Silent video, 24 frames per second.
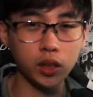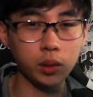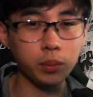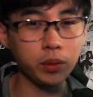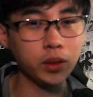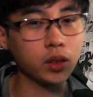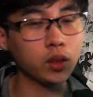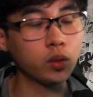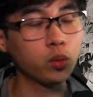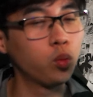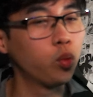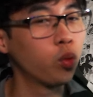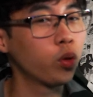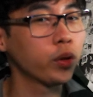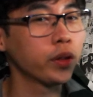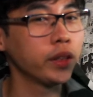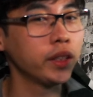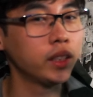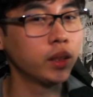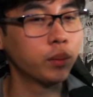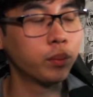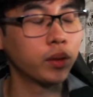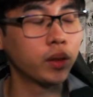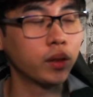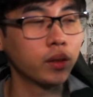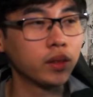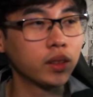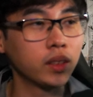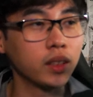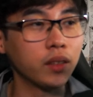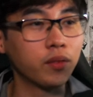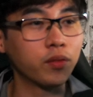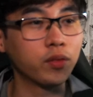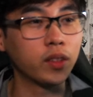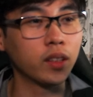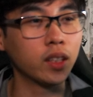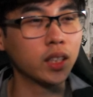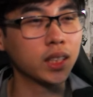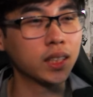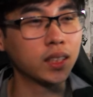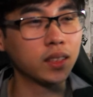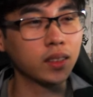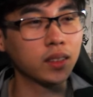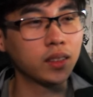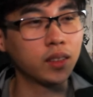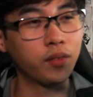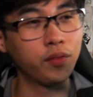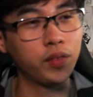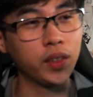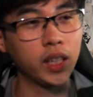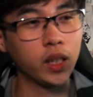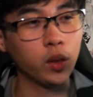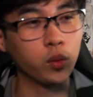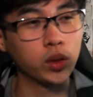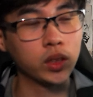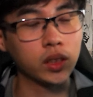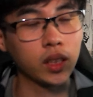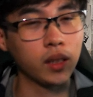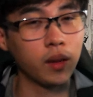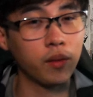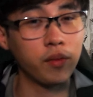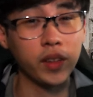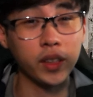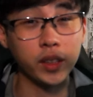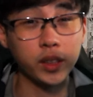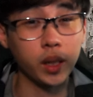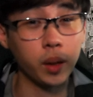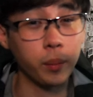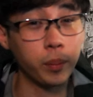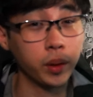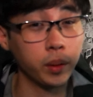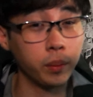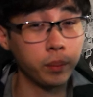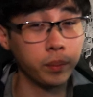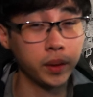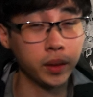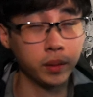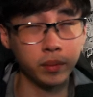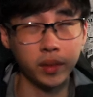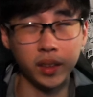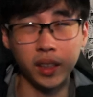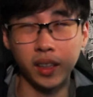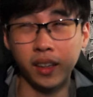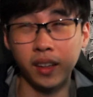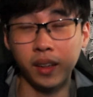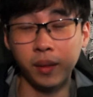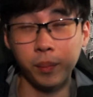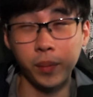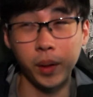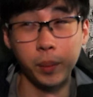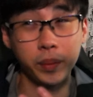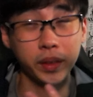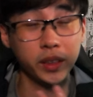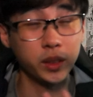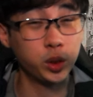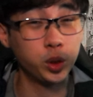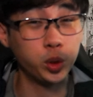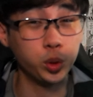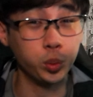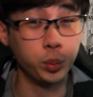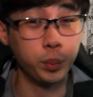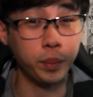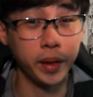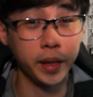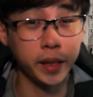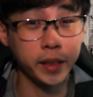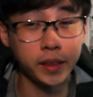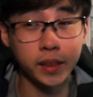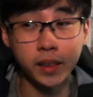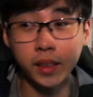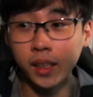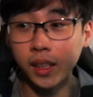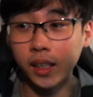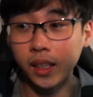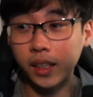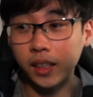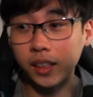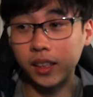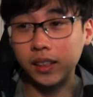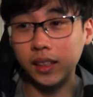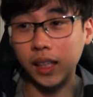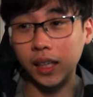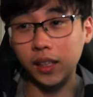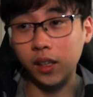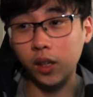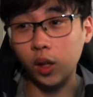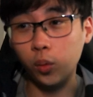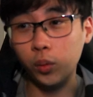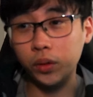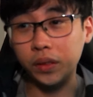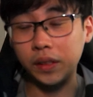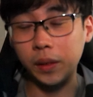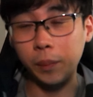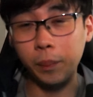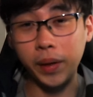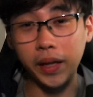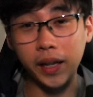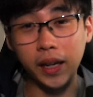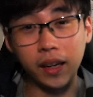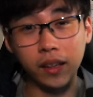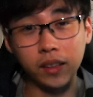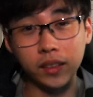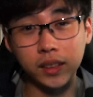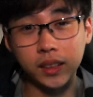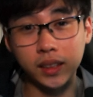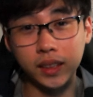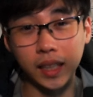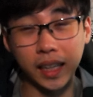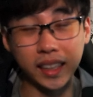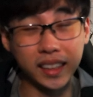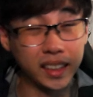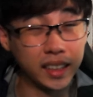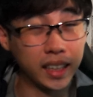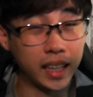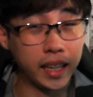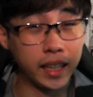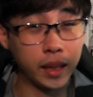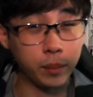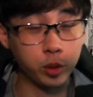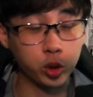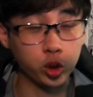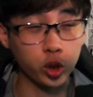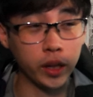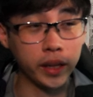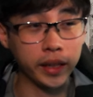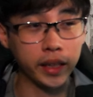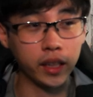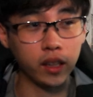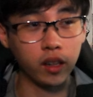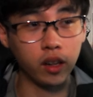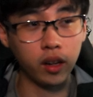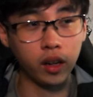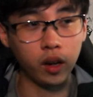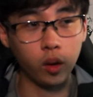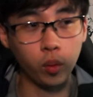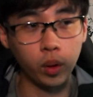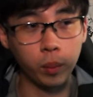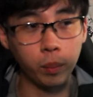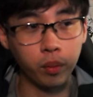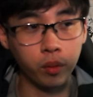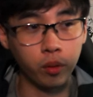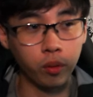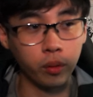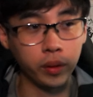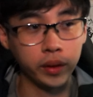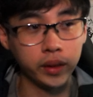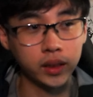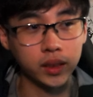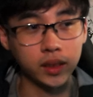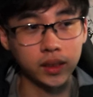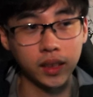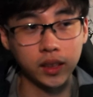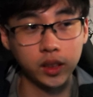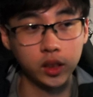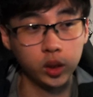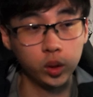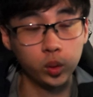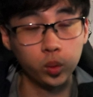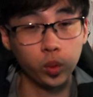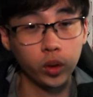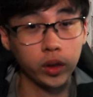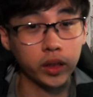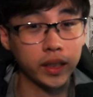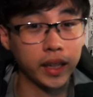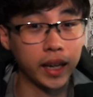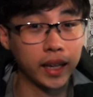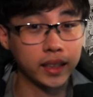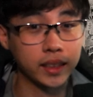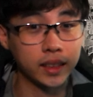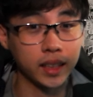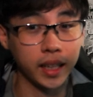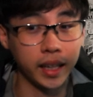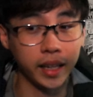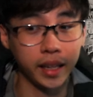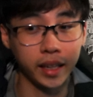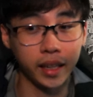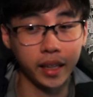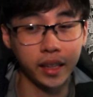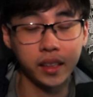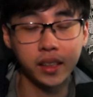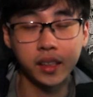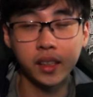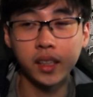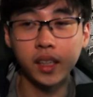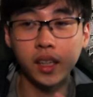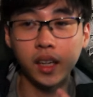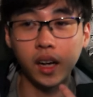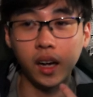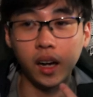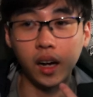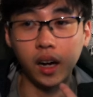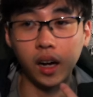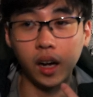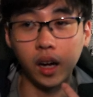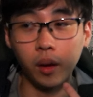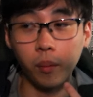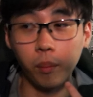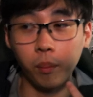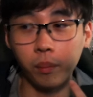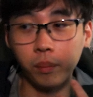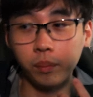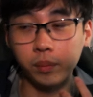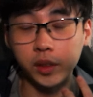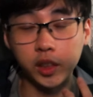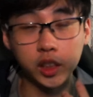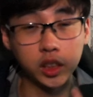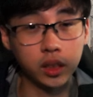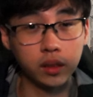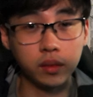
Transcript: a little bit worried about if the, the fitting was going to fit a bit, um, a bit too big. Because I know with the Beta LT, I did end up trying it on at one point because I do work at a um,